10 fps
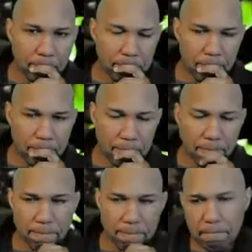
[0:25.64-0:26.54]

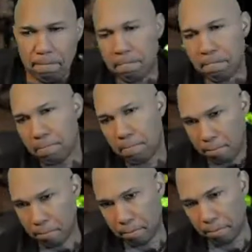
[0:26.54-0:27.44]

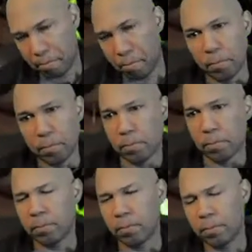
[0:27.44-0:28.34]

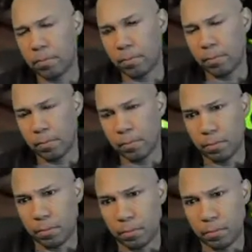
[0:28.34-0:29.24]

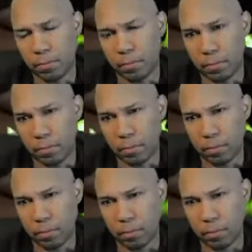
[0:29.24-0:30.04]
No words are spoken by the person on screen.